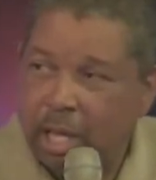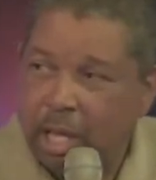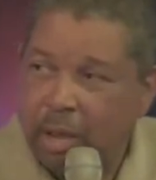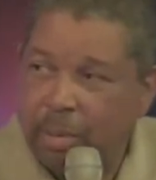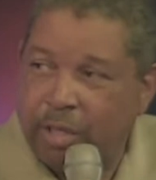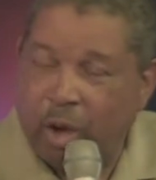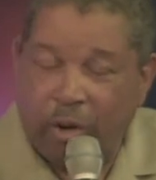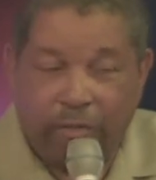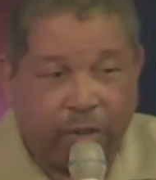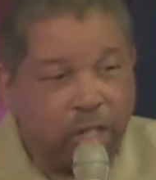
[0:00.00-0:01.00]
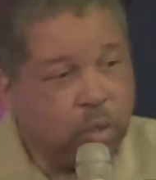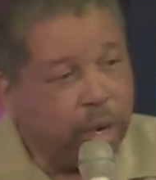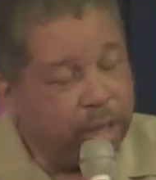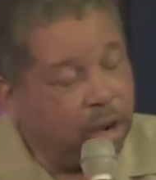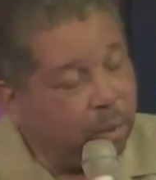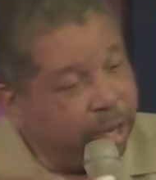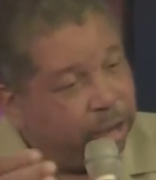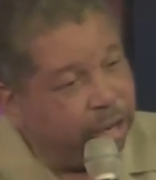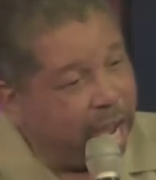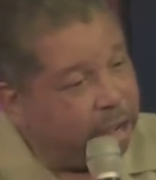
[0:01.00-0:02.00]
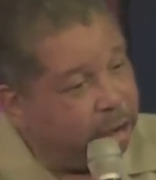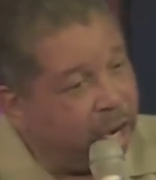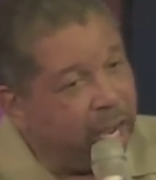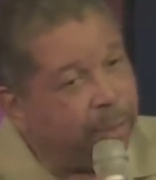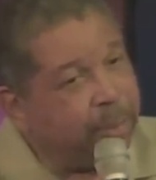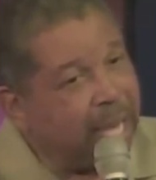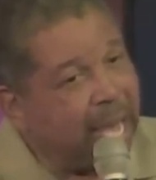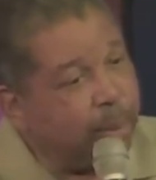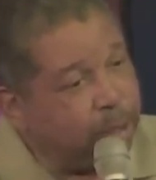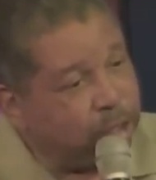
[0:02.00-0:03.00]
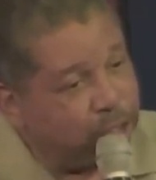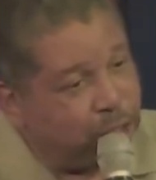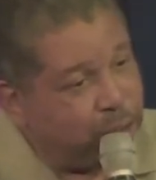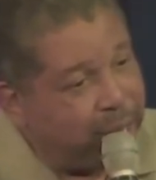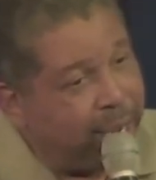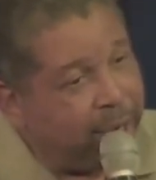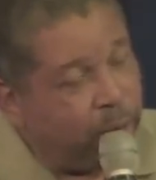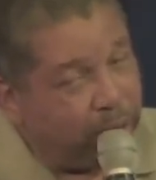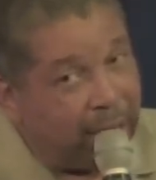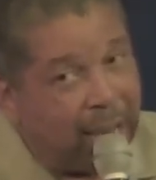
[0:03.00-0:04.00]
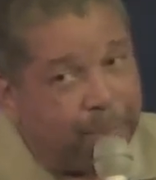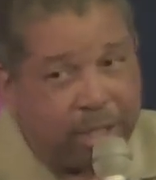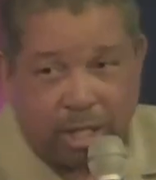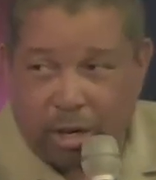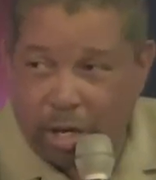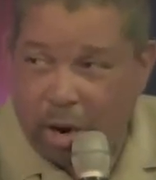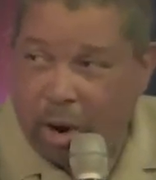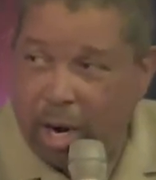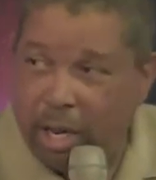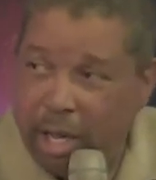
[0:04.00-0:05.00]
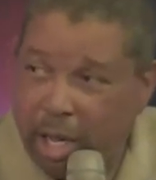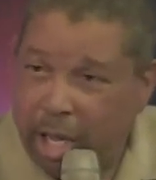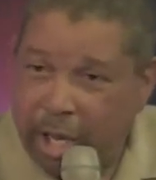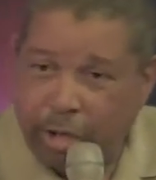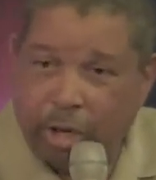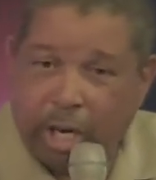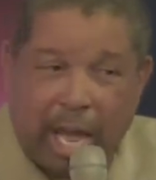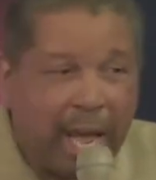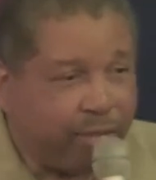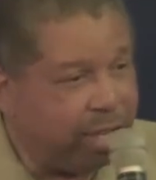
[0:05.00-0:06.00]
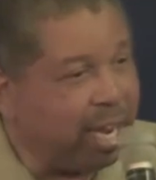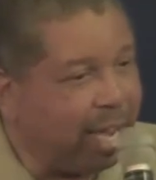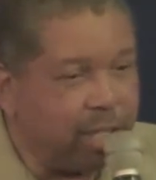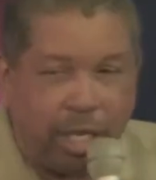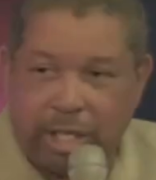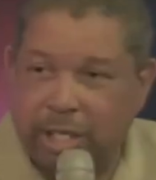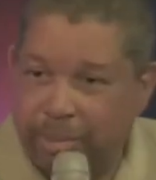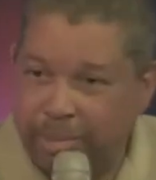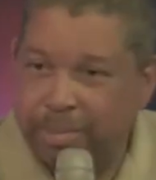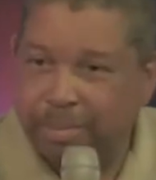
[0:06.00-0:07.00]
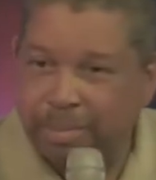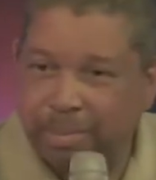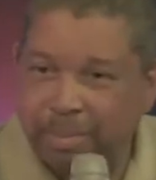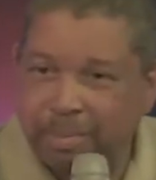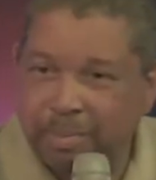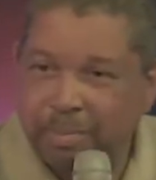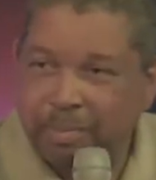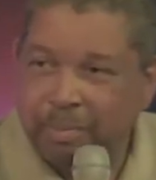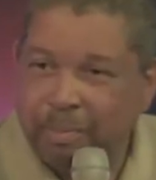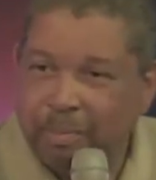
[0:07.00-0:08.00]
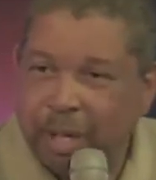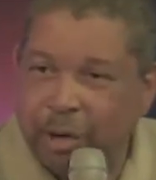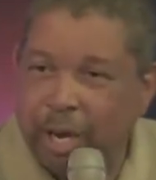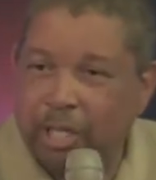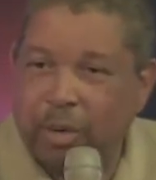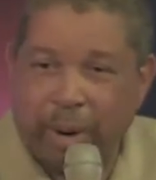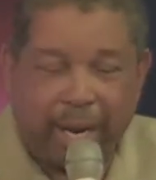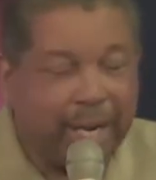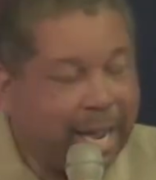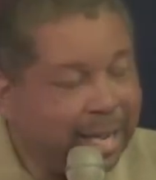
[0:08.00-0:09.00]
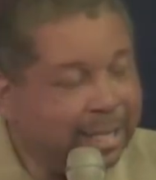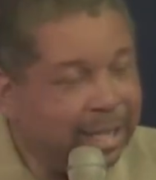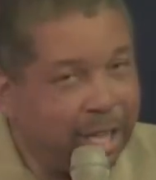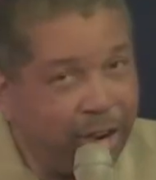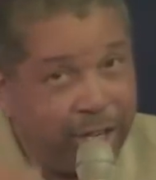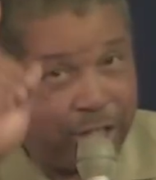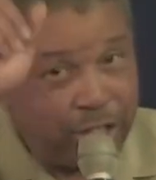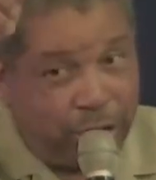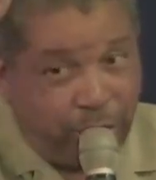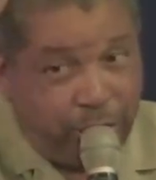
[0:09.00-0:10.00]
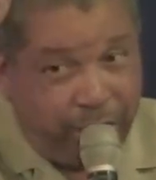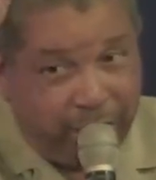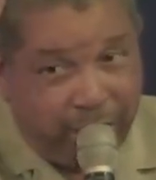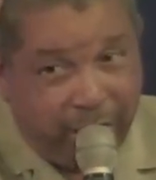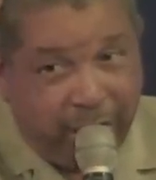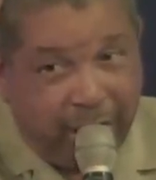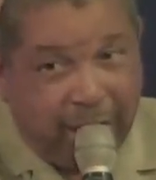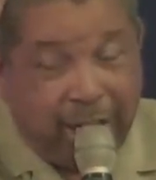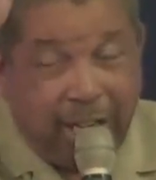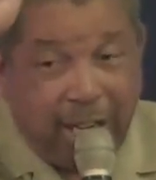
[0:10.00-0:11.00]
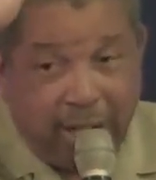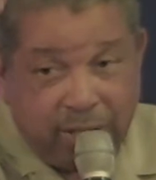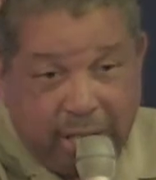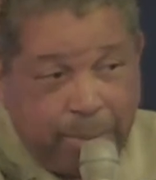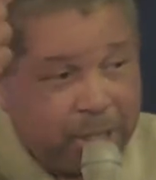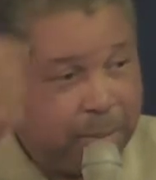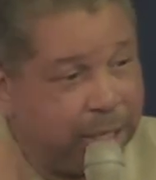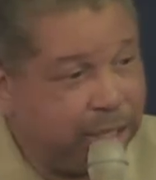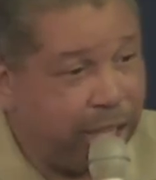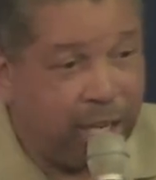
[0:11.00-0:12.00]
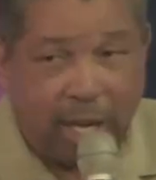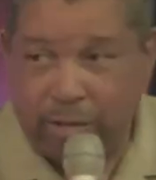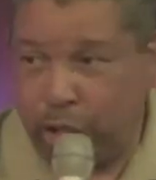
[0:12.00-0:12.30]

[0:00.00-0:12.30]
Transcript: But the only, first way, the only way you're not you're going to be able to do that when God puts it on your heart is you're going to have to not judge them, and you're going to have to recognize that they're His children, and He loves them as much as He loves you.